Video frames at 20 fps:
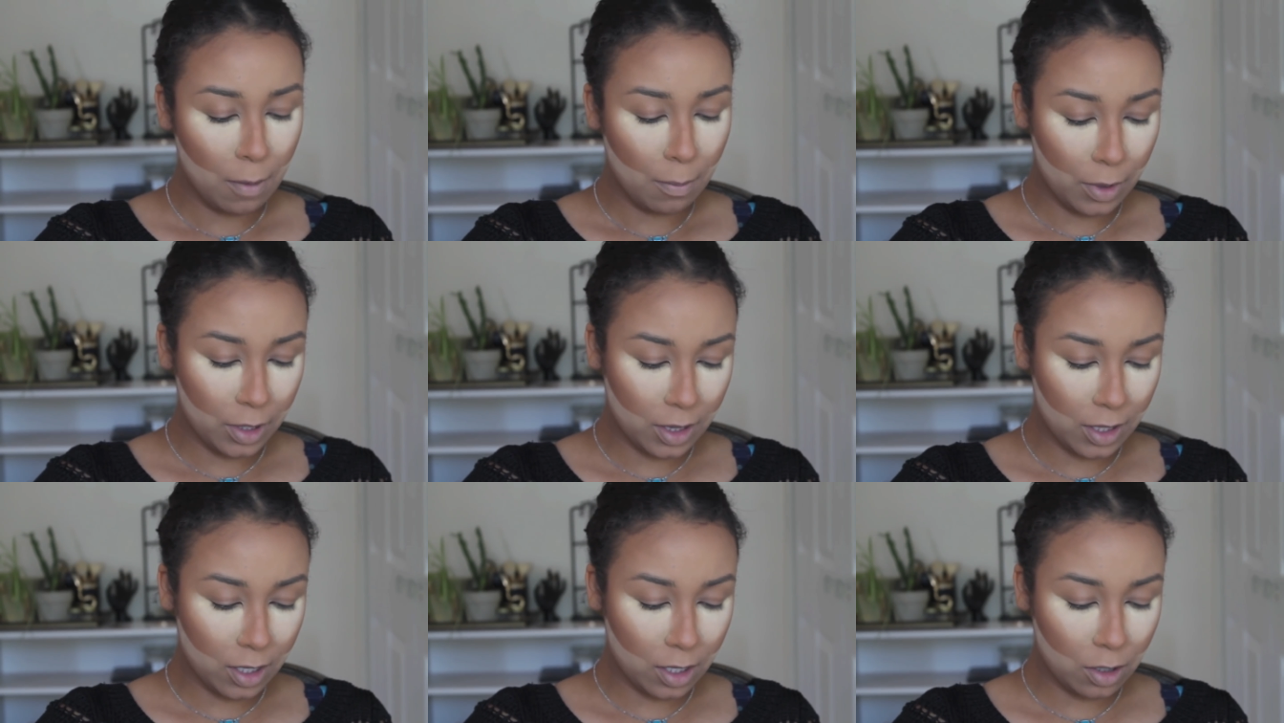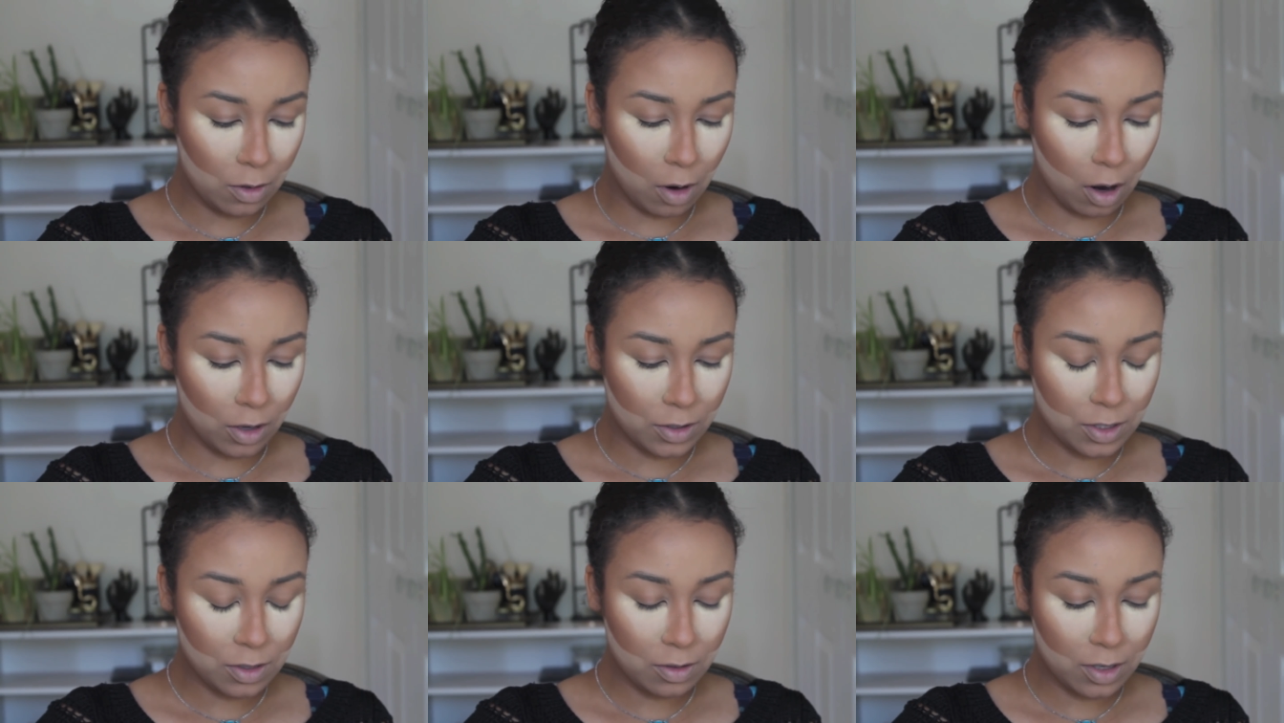But then you
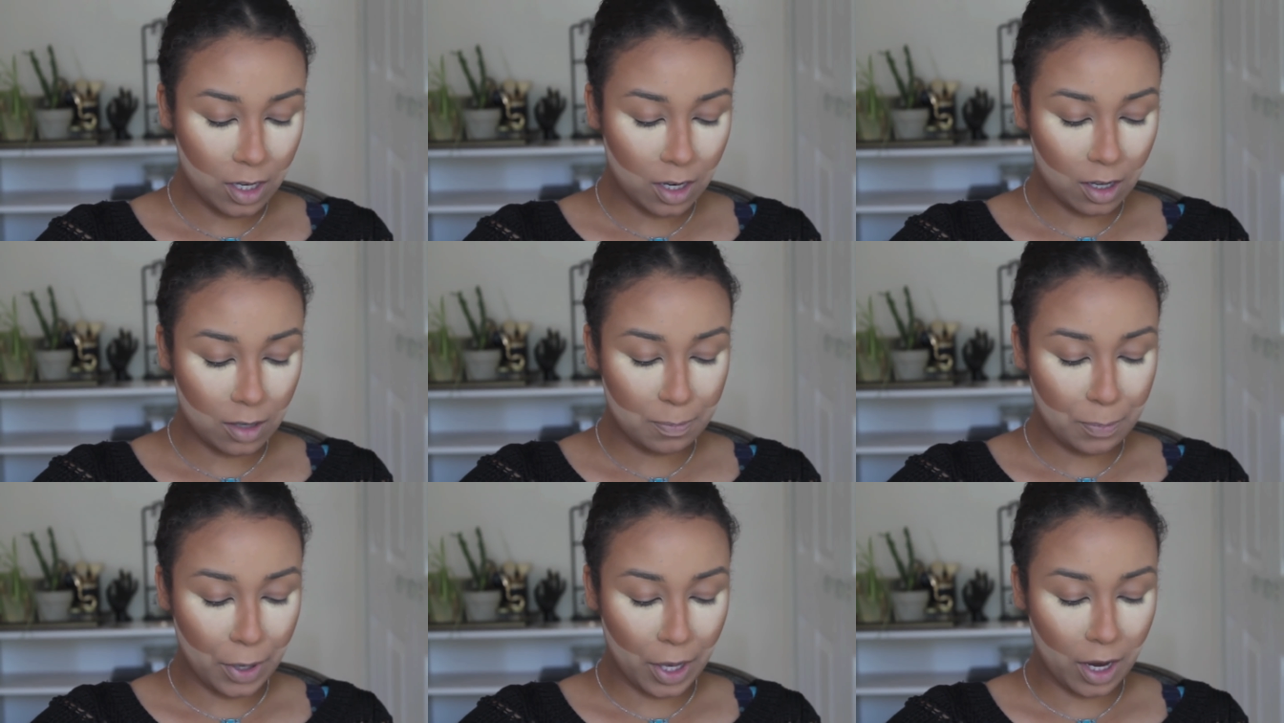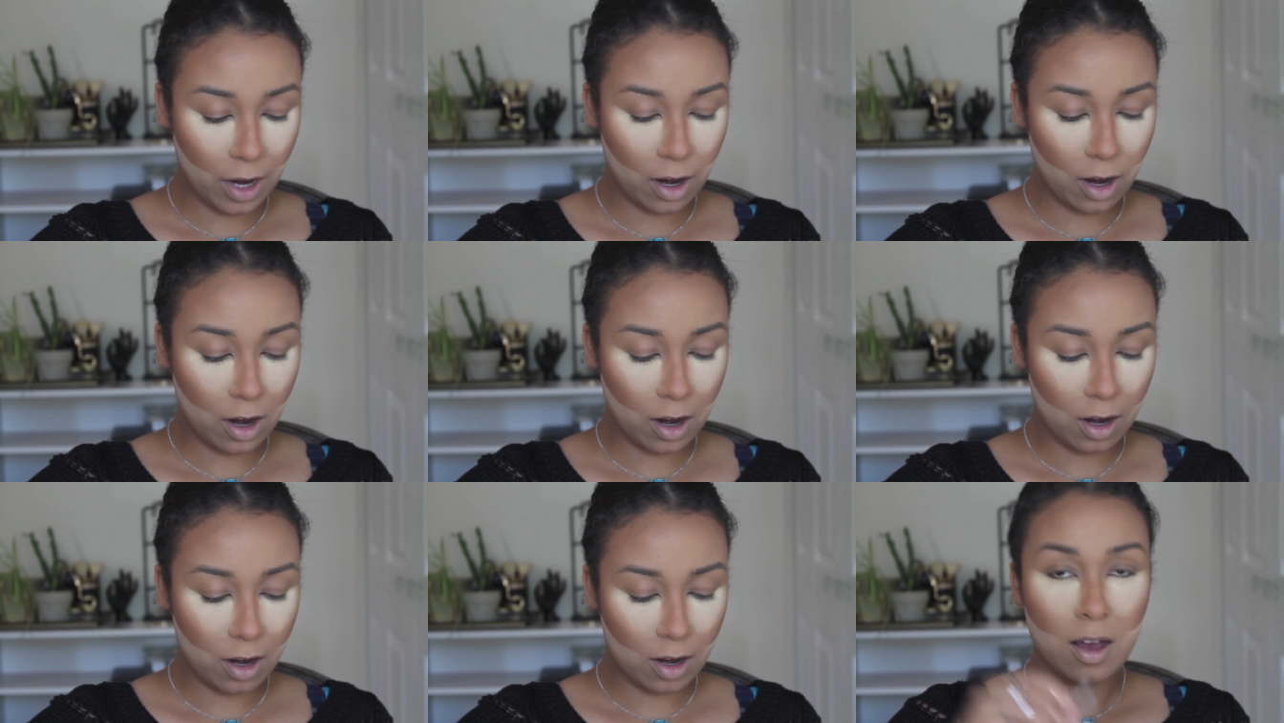also get a
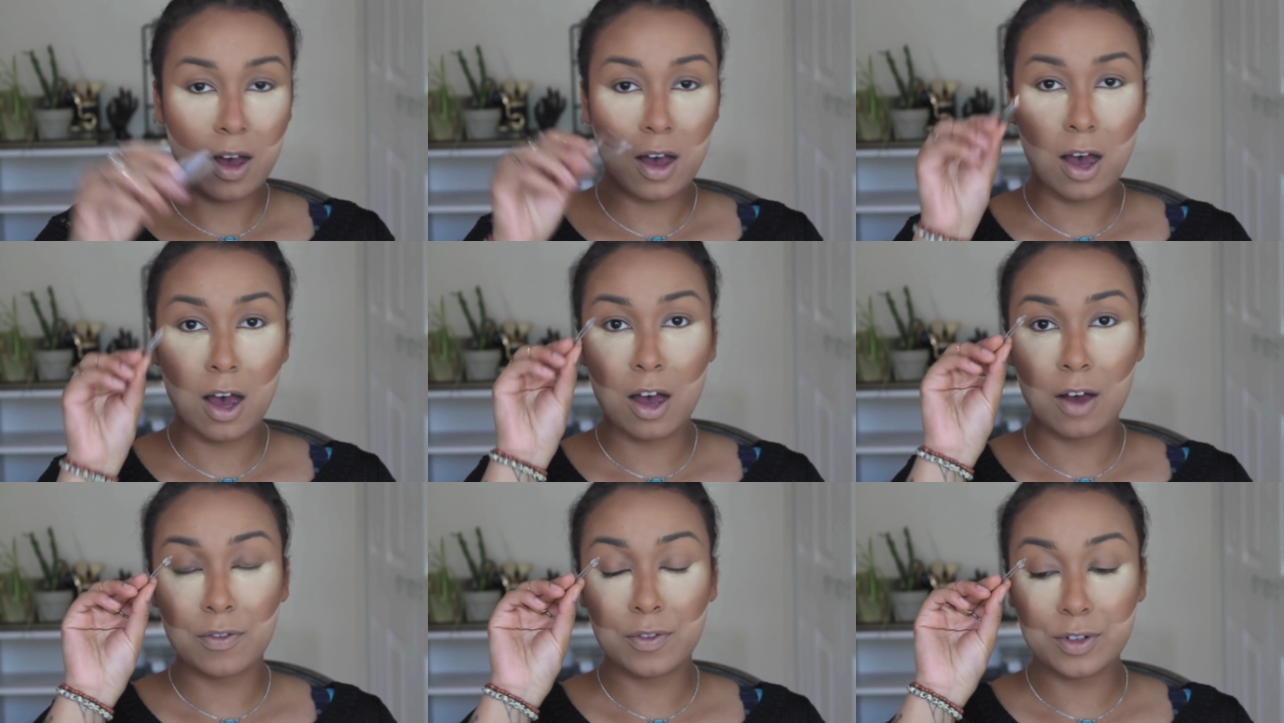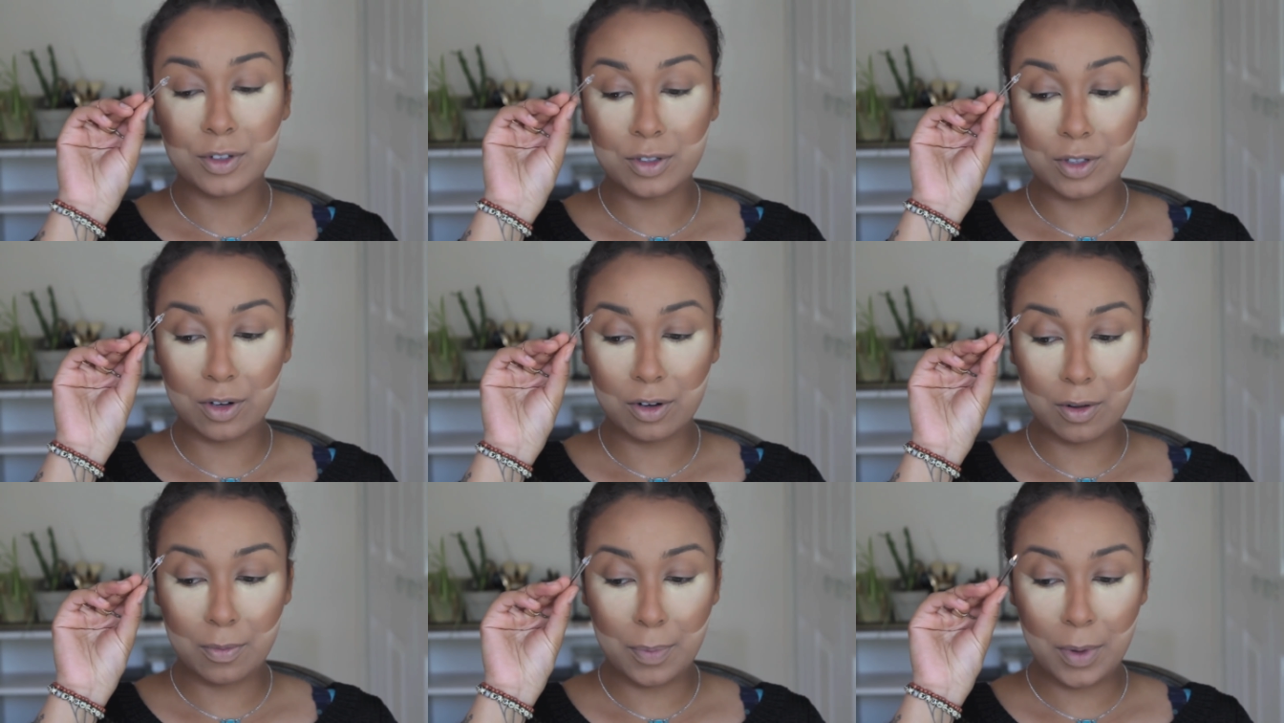pair of
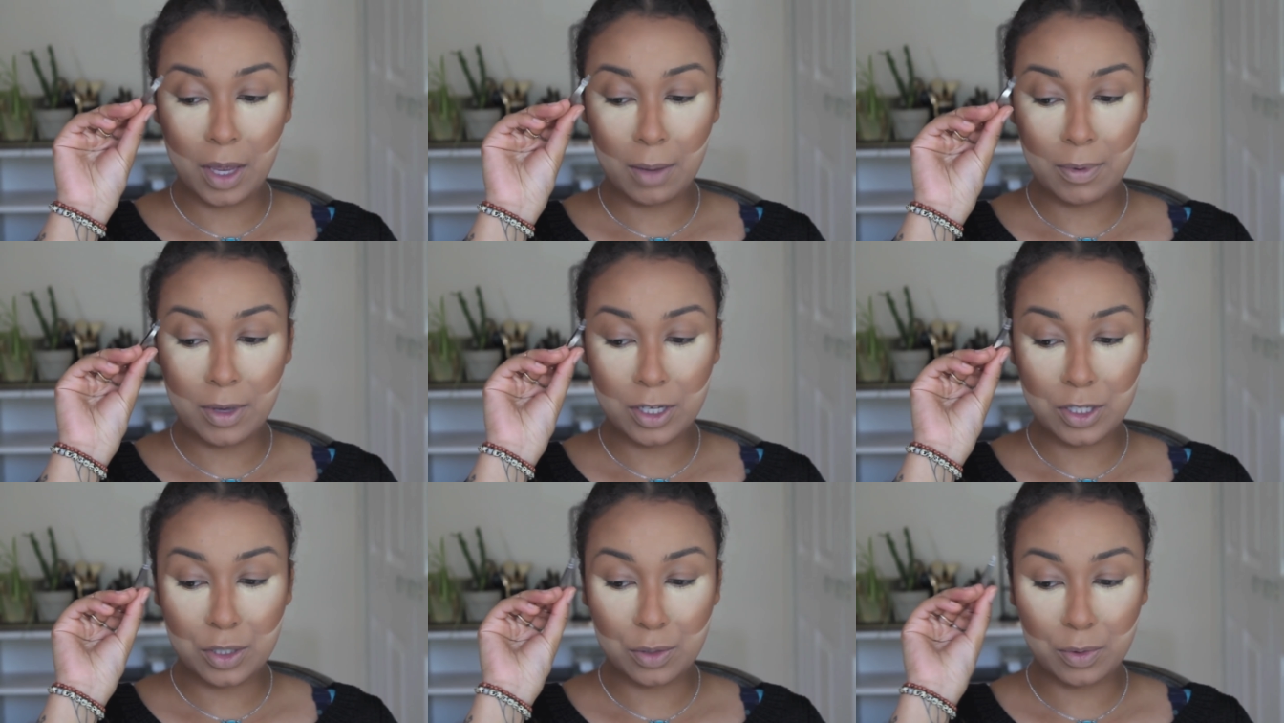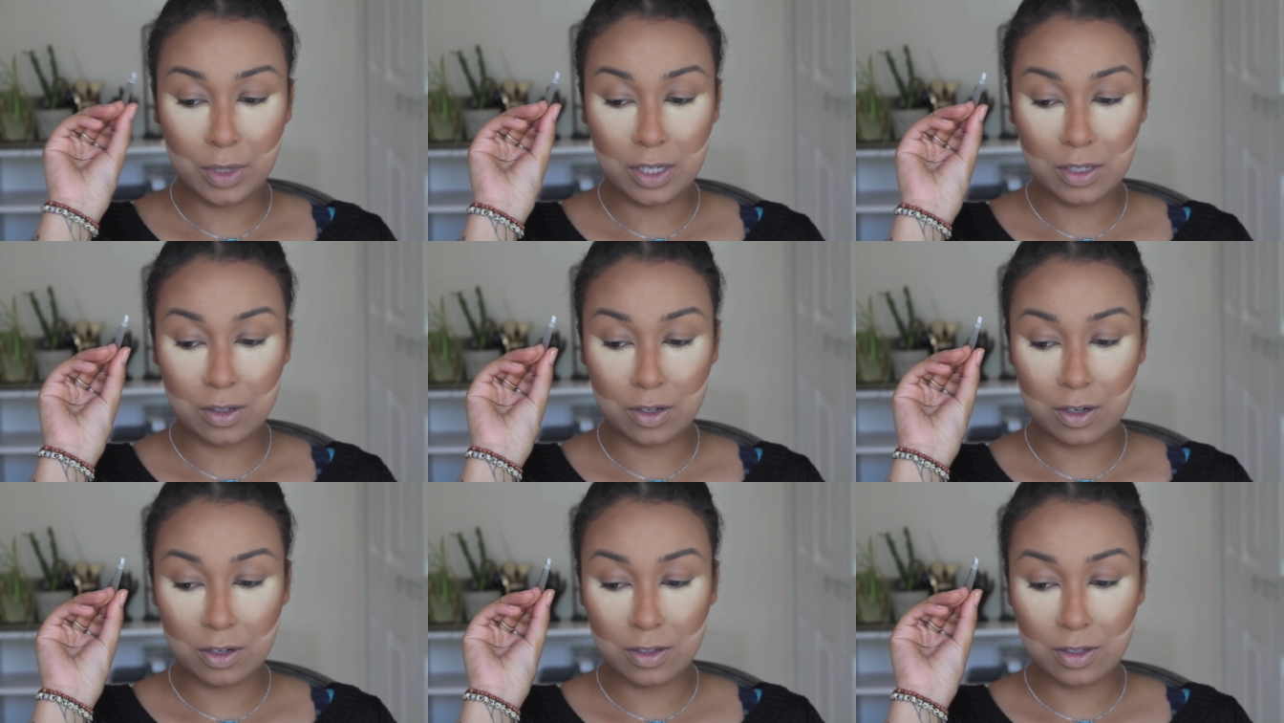little baby
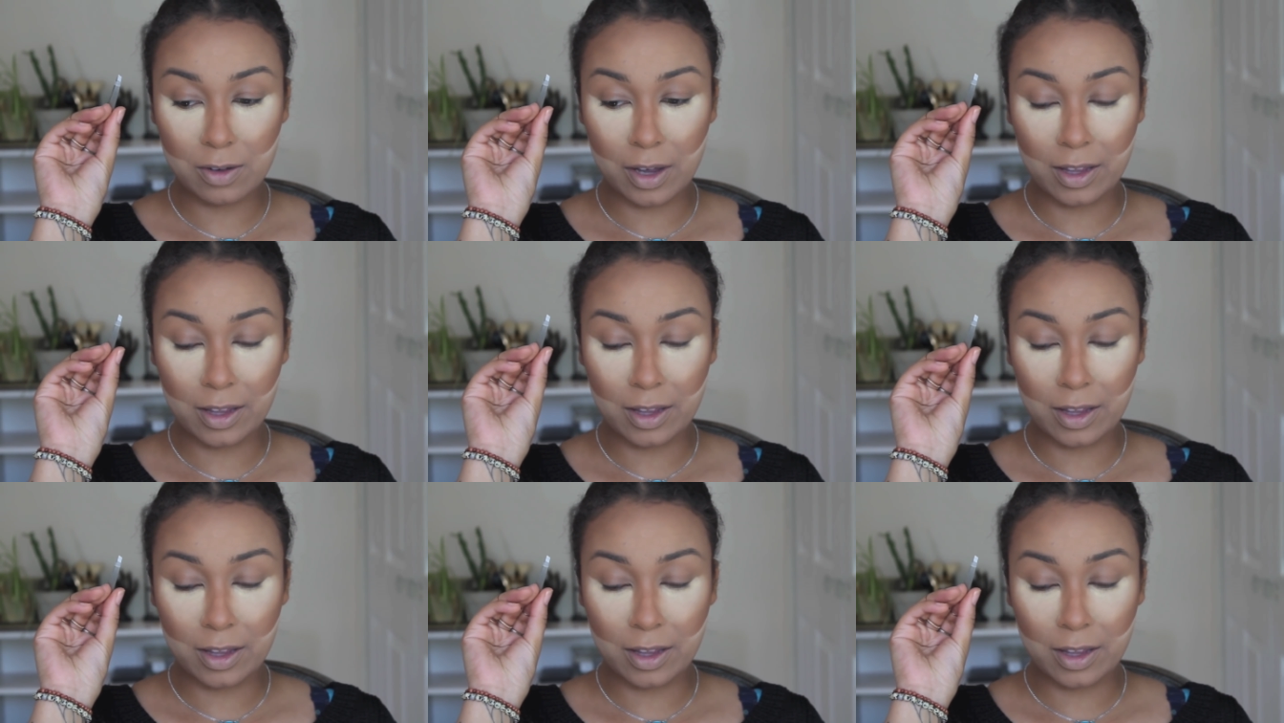tweezers.